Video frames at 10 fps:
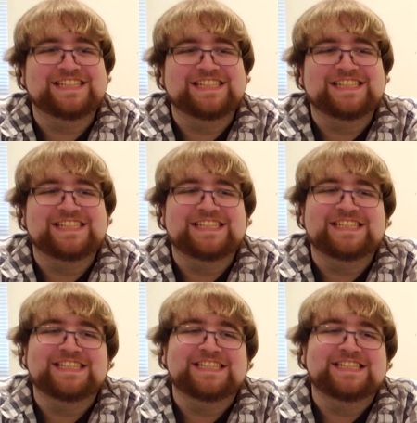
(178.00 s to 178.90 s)

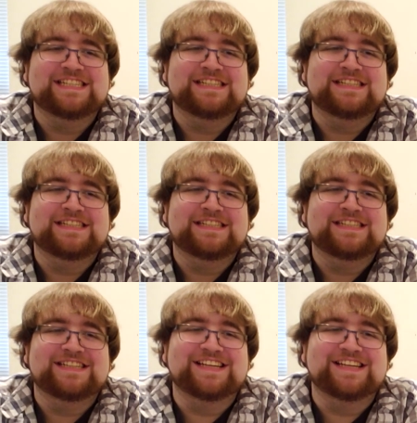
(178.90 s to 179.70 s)
No one is speaking in this clip.